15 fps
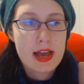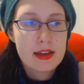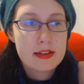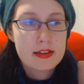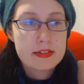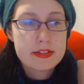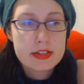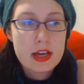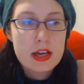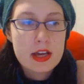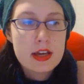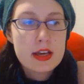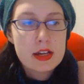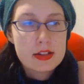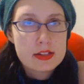And
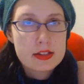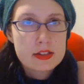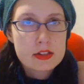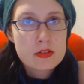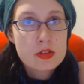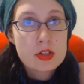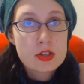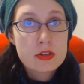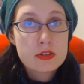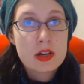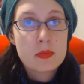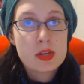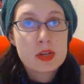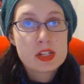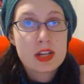this also shows
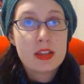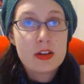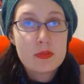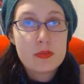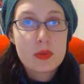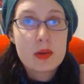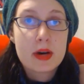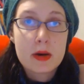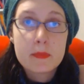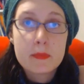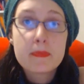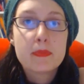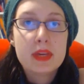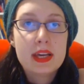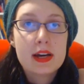how much I love my
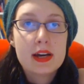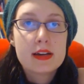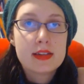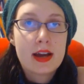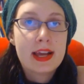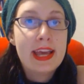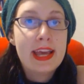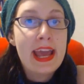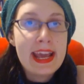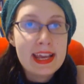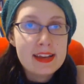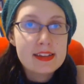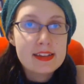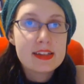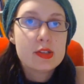mom because I
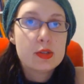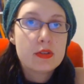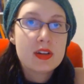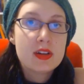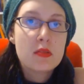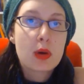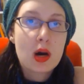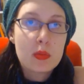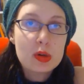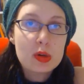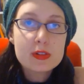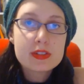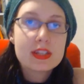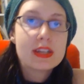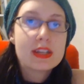hate doing
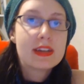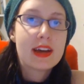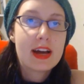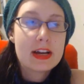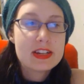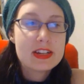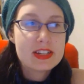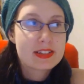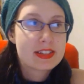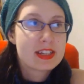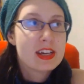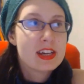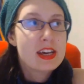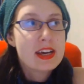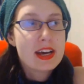baubles. I
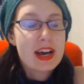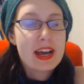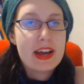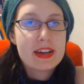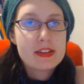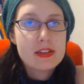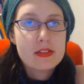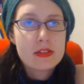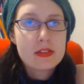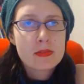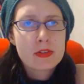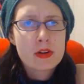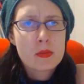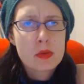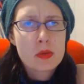had to do them
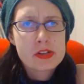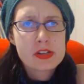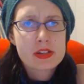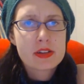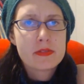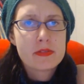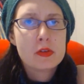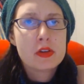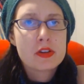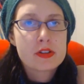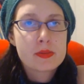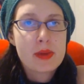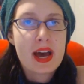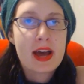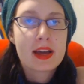for a project a few
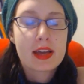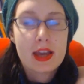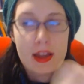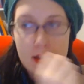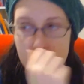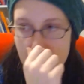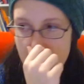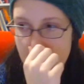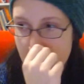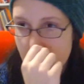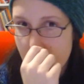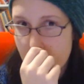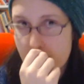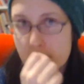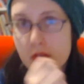years back, and the
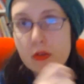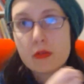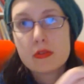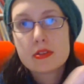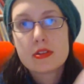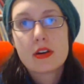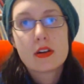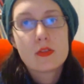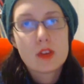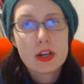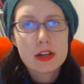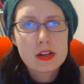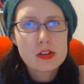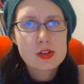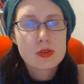yarn was not a
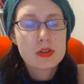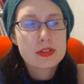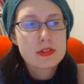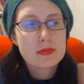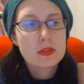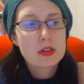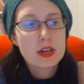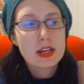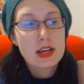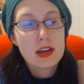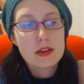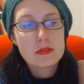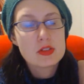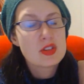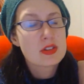very good choice for it,
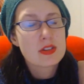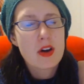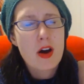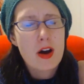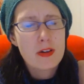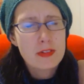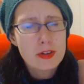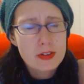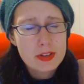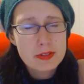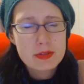and it was just awful.